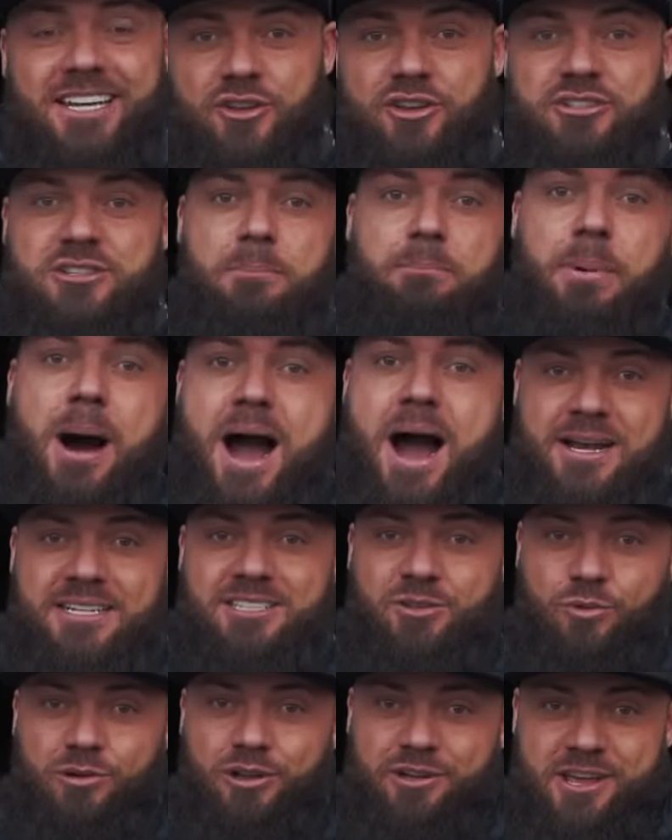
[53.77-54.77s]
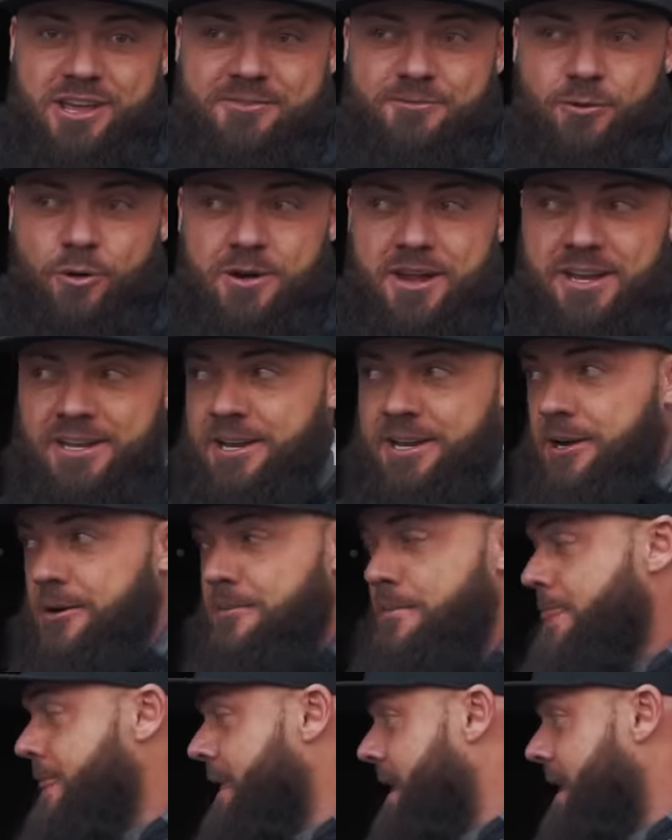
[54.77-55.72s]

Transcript: So there's a box that we're looking for in here.